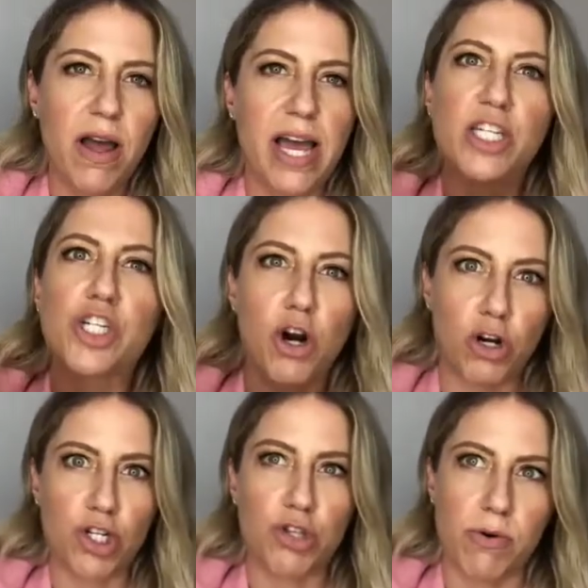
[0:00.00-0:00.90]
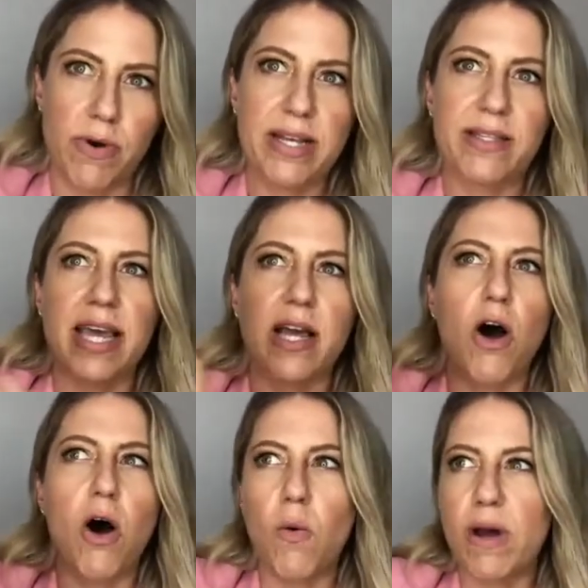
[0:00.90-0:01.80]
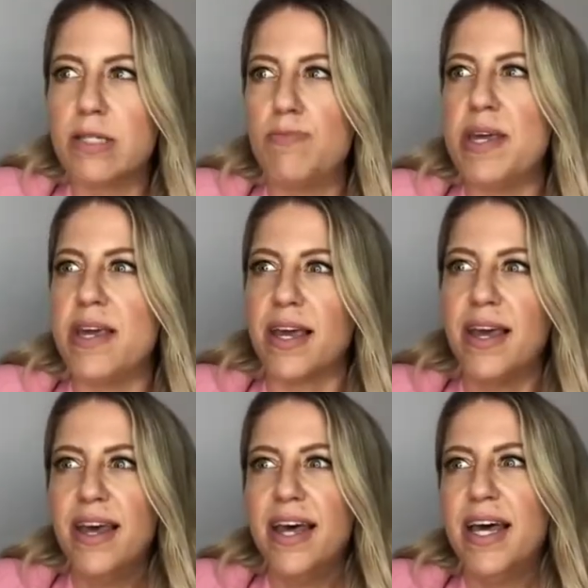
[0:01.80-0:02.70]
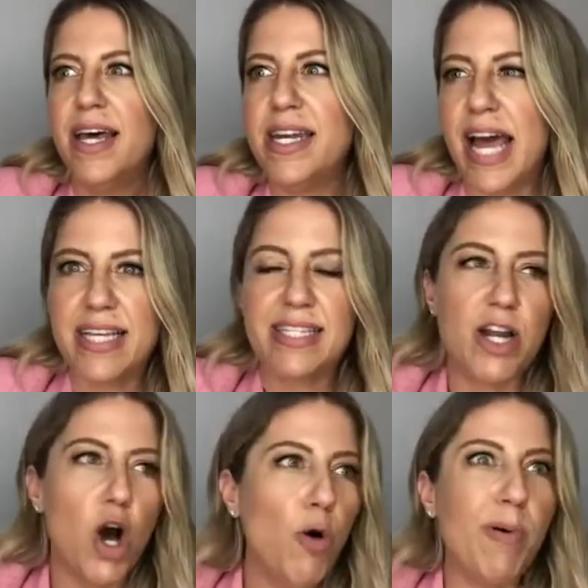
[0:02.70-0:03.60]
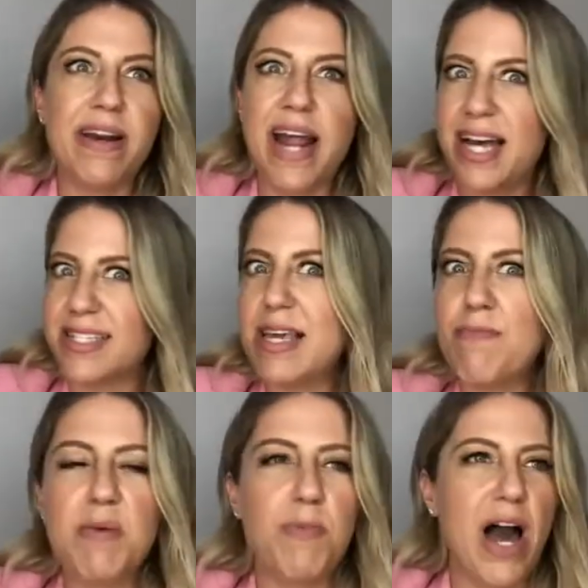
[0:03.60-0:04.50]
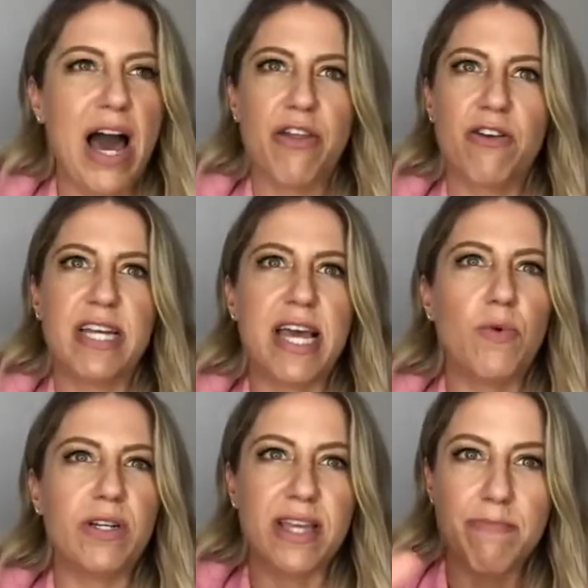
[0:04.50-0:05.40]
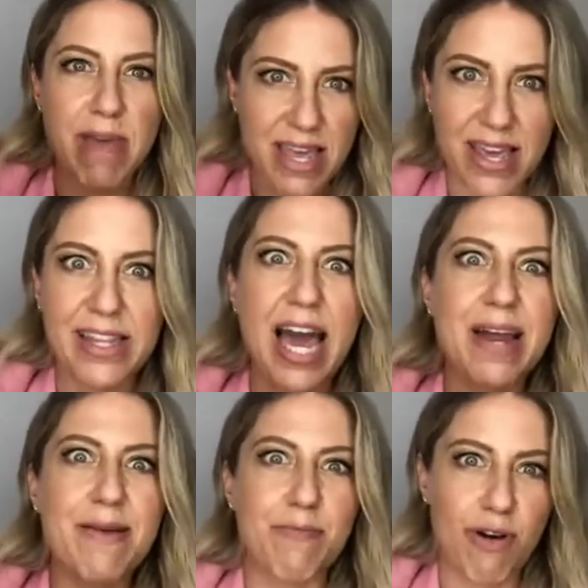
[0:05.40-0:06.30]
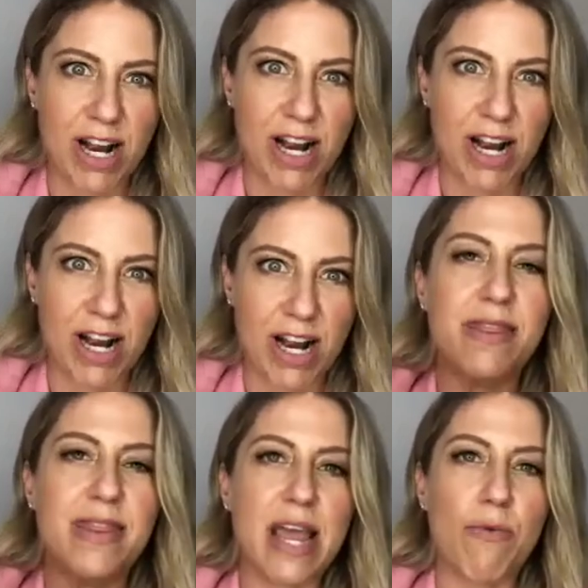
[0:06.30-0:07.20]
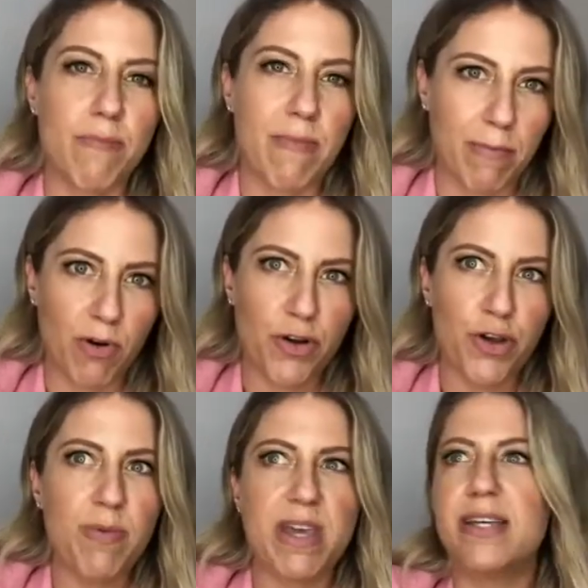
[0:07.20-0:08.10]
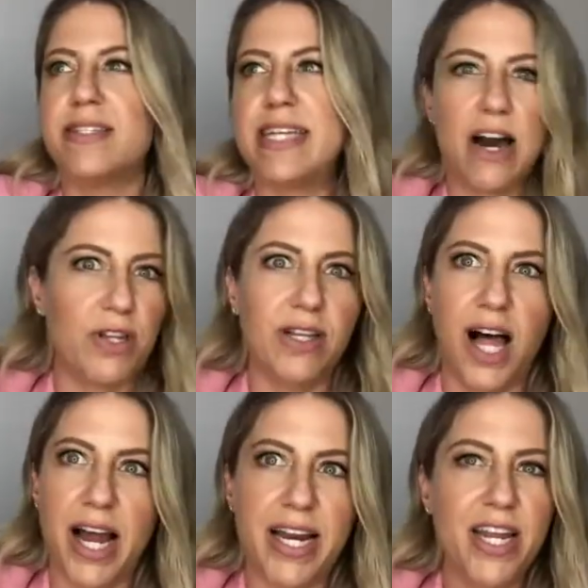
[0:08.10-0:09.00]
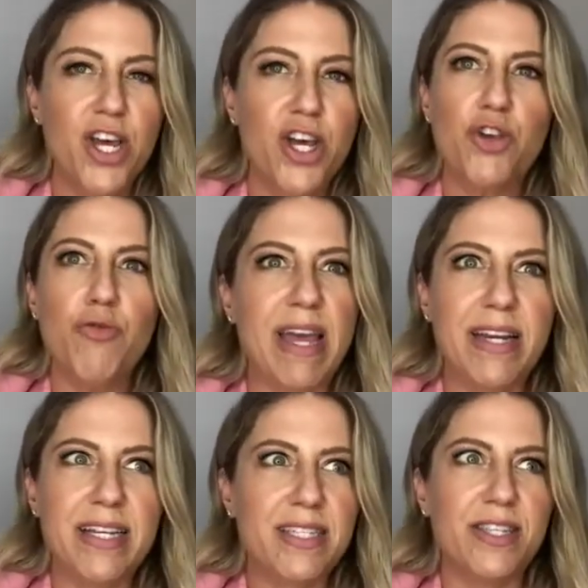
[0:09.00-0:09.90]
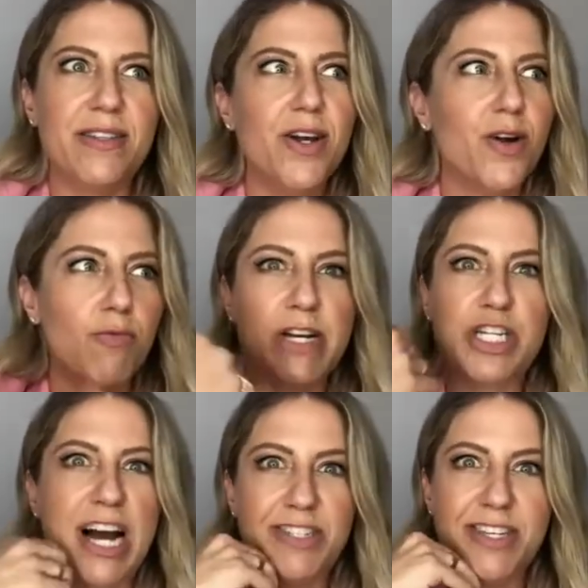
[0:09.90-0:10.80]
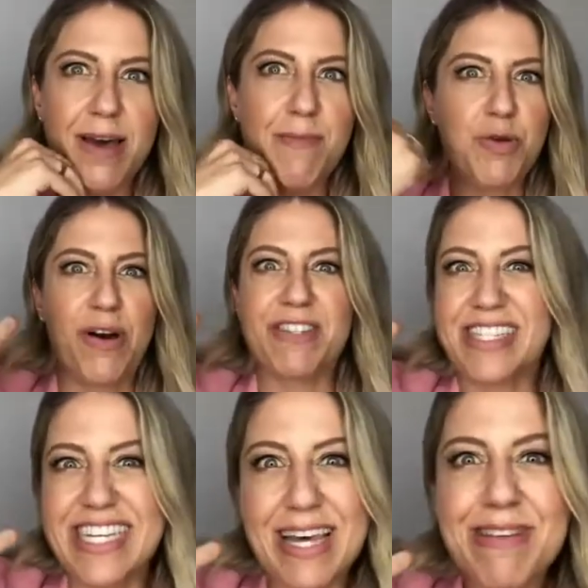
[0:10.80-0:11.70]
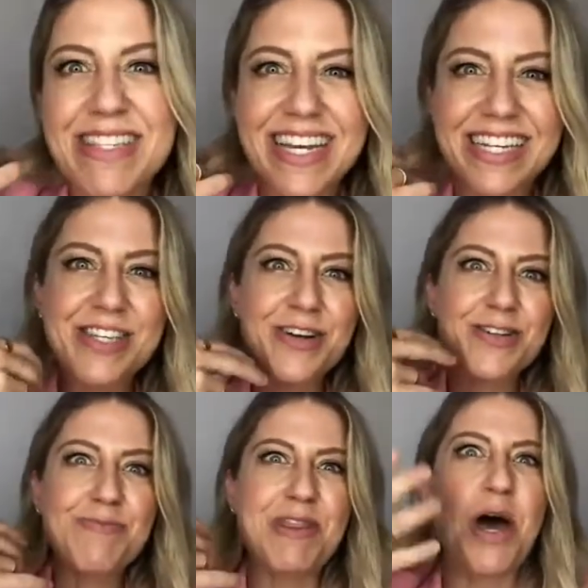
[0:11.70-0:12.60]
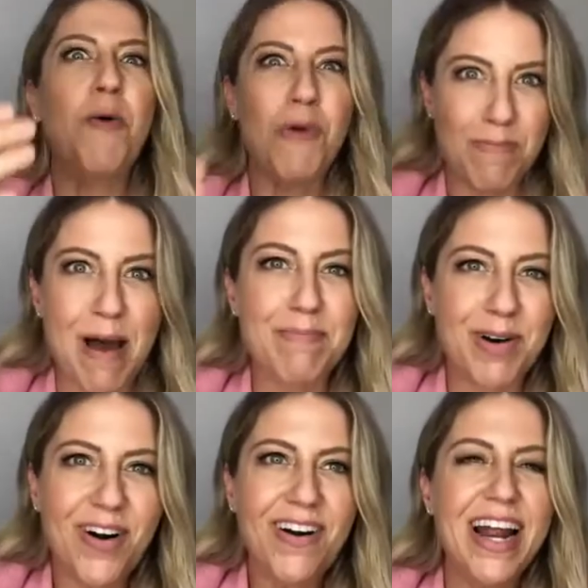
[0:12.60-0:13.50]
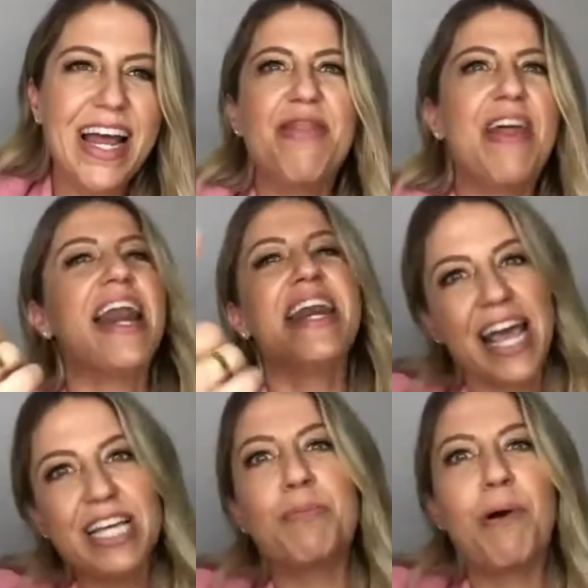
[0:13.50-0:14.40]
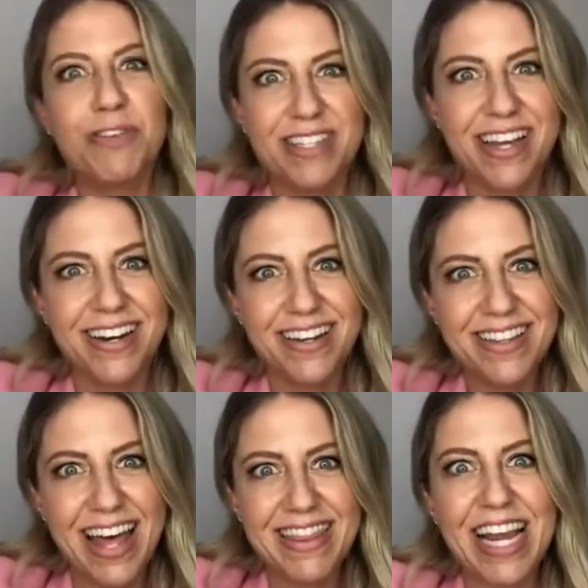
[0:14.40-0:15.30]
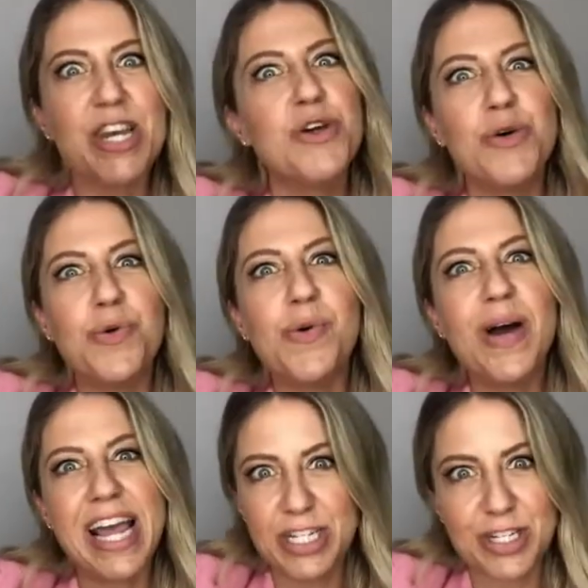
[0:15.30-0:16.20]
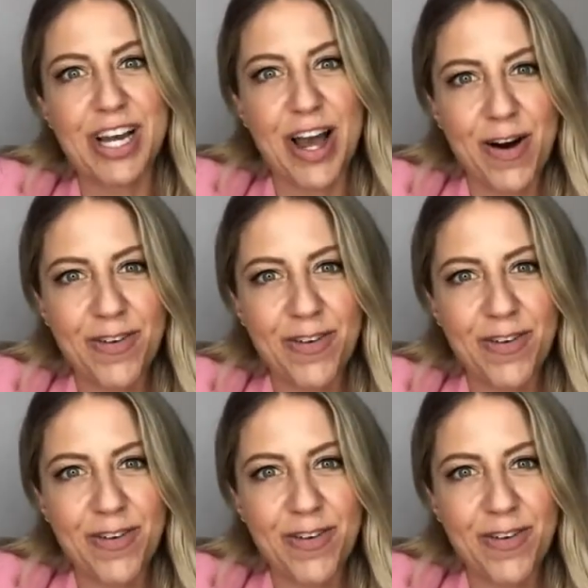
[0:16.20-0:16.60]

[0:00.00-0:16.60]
and charge through it. It's like always being nice and open and asking people how their day was and making that impression so that they remember you, because down the line, you may need to reach out to them and you haven't seen them in 6 years, but they'll remember that nice person that they knew ages ago.